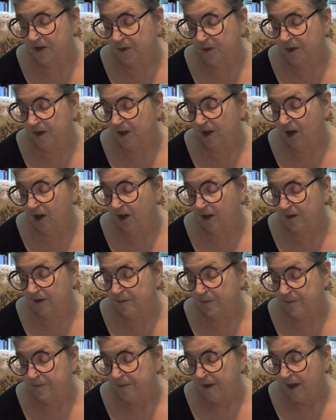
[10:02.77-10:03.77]
in the heart.
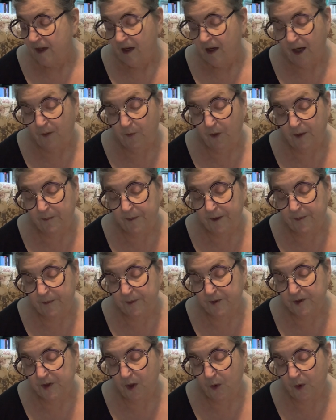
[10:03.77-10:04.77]
I want
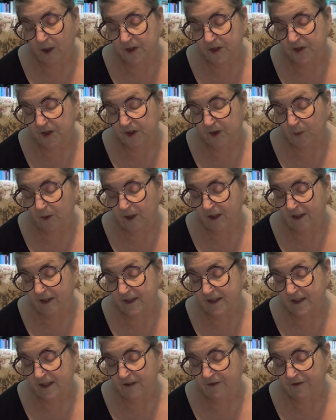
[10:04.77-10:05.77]
people to question the way they
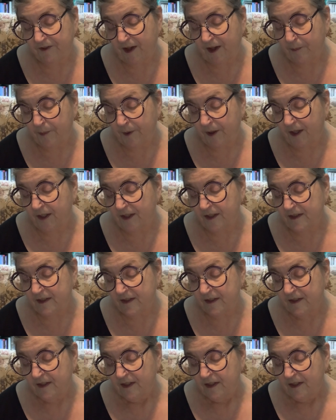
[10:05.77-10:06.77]
see fat
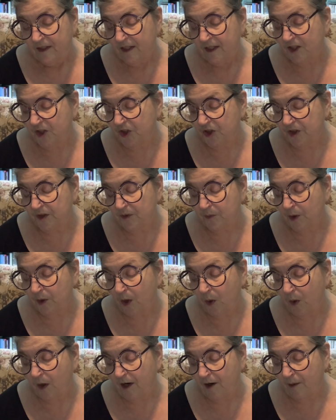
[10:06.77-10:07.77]
bodies. It shouldn't
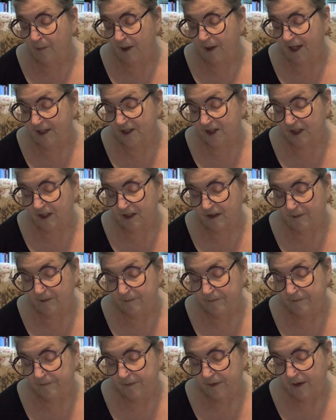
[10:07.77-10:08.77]
require magic.
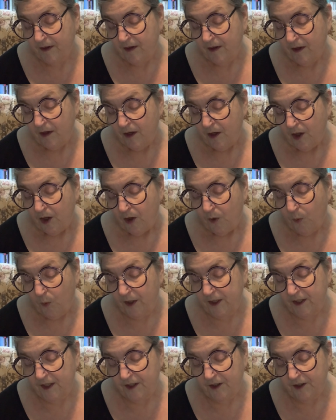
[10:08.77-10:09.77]

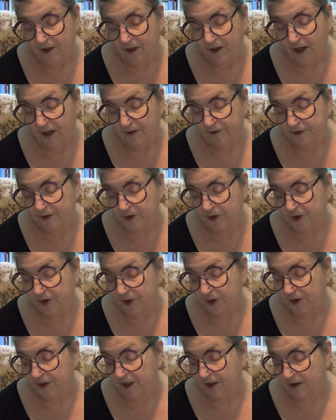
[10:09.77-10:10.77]
One year, I flew to
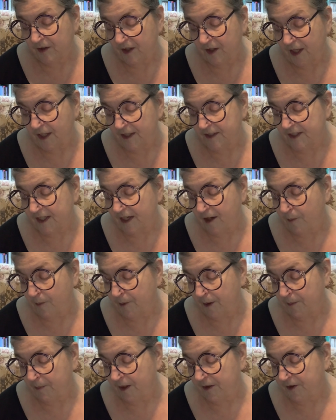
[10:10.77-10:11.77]
North Carolina to help
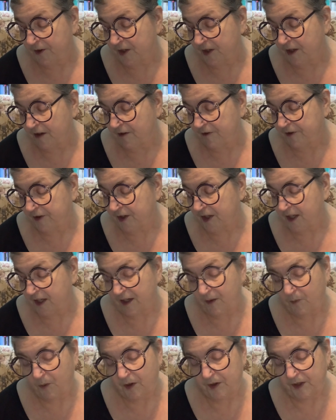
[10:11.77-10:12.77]
my mother care for
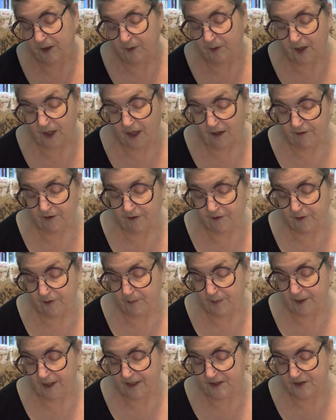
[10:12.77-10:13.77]
Ken while he recovered from
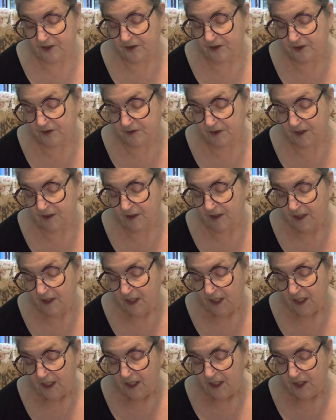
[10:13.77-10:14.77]
back surgery.
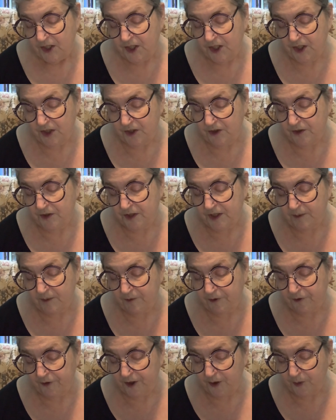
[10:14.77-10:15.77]
She used some
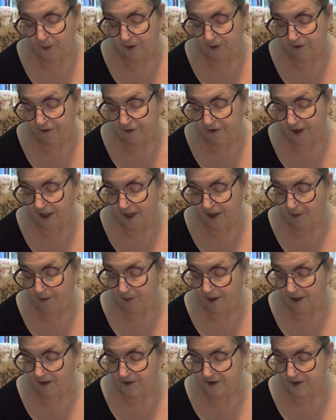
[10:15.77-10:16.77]
frequent flyer
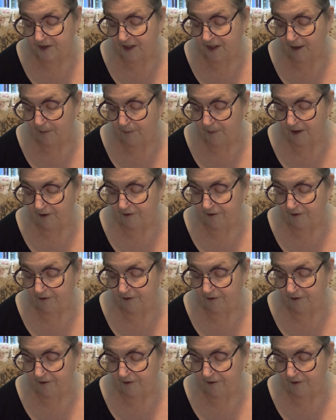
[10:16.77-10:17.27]
miles to get me a